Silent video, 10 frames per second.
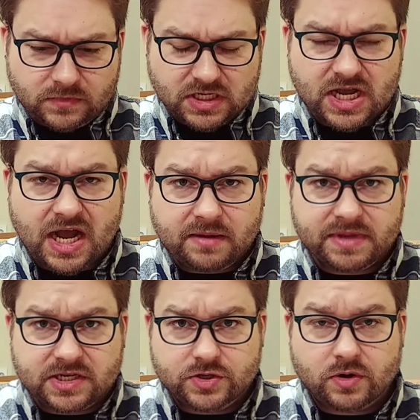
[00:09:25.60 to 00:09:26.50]

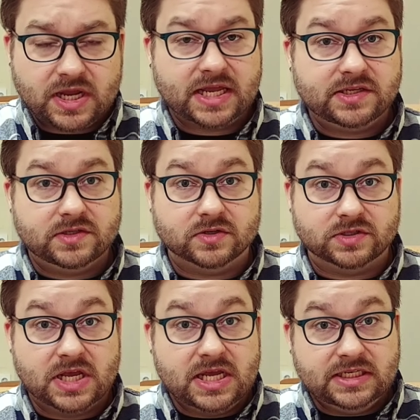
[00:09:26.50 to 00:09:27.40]
comment your answers
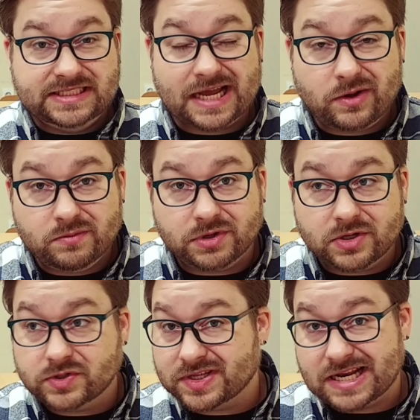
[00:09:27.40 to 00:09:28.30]
down below
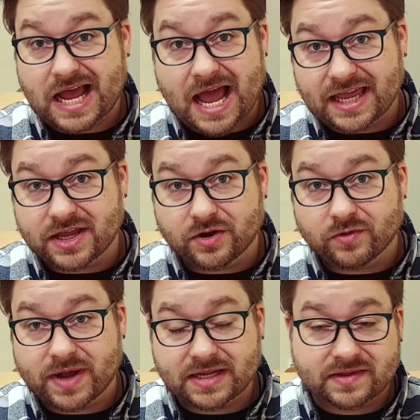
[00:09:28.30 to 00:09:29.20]
so that I can
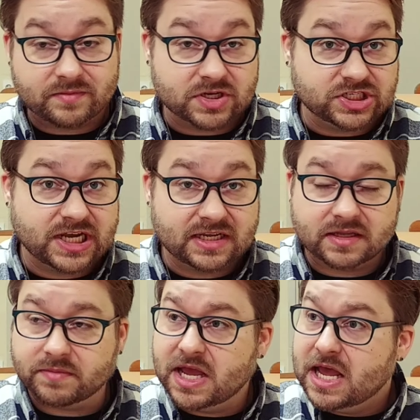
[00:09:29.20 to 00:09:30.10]
correct them and check
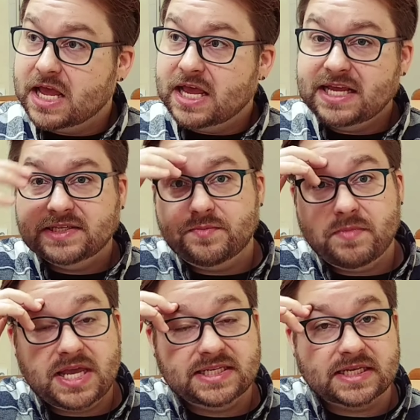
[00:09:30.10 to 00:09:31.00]
them. It's
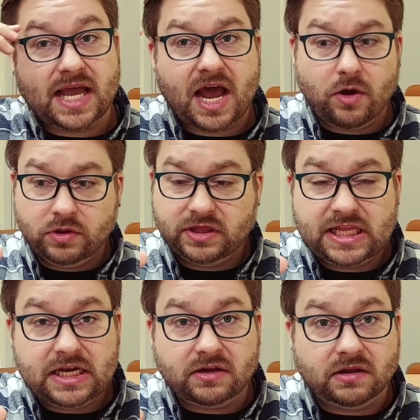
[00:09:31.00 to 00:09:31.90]
amazing how
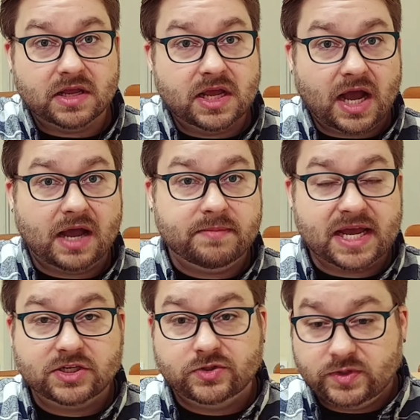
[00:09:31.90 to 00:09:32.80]
little I'm
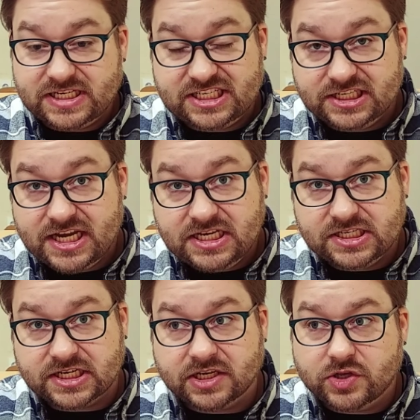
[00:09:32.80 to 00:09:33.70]
actually
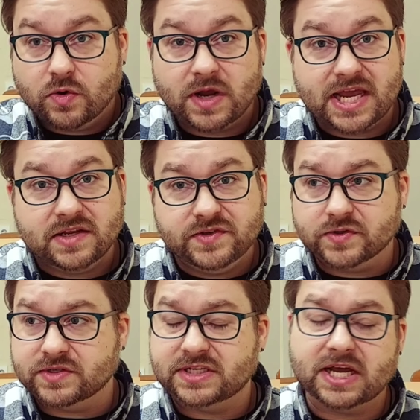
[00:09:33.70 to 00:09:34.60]
changing your
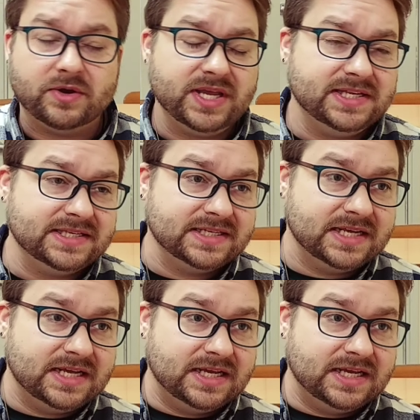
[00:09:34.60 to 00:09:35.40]
answers now. It's,